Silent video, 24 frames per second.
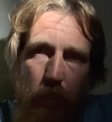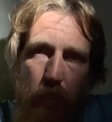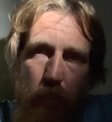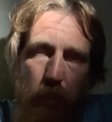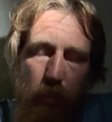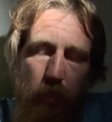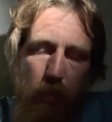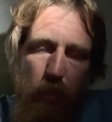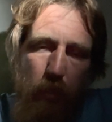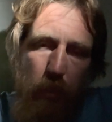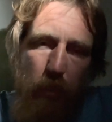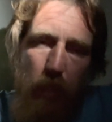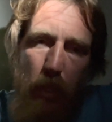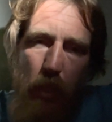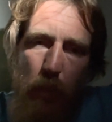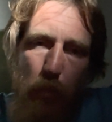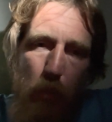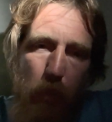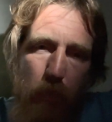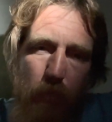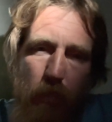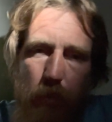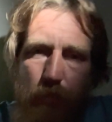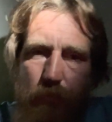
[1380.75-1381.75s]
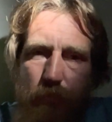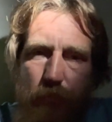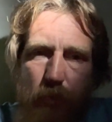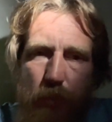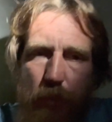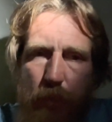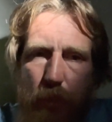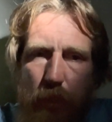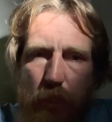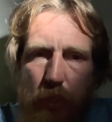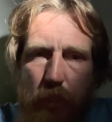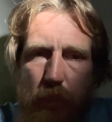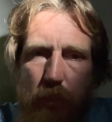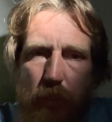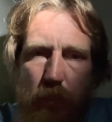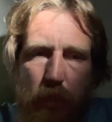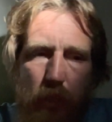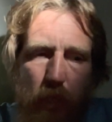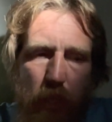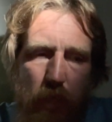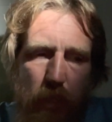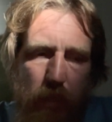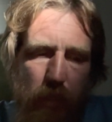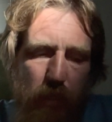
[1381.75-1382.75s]
like, however I'm feeling
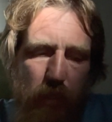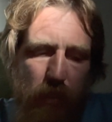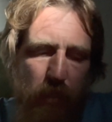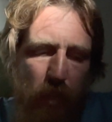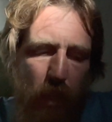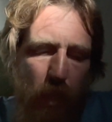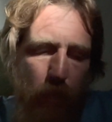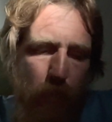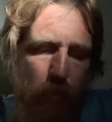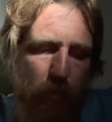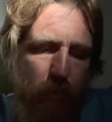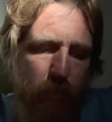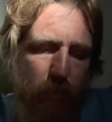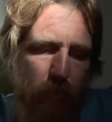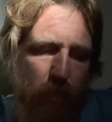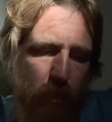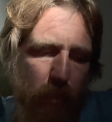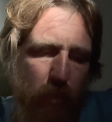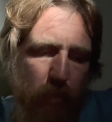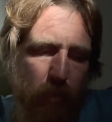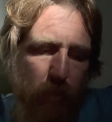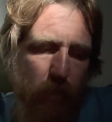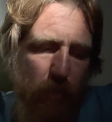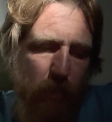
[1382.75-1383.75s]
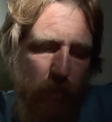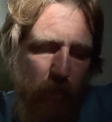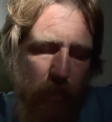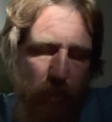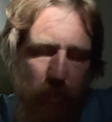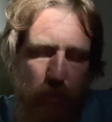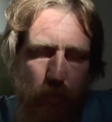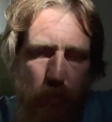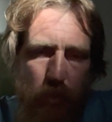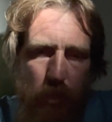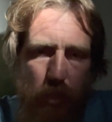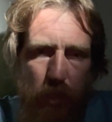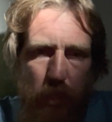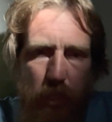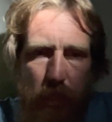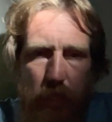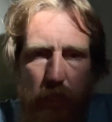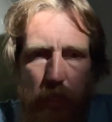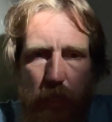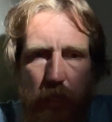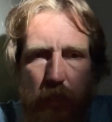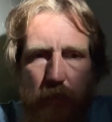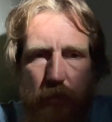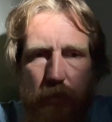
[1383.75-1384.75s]
at the time of the video, like, that's what you're going to
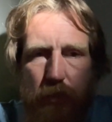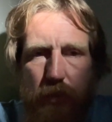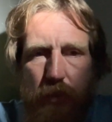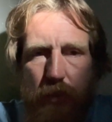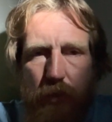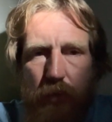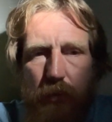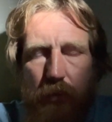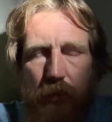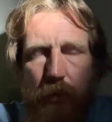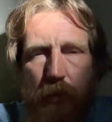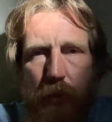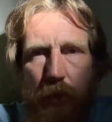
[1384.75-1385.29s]
get. So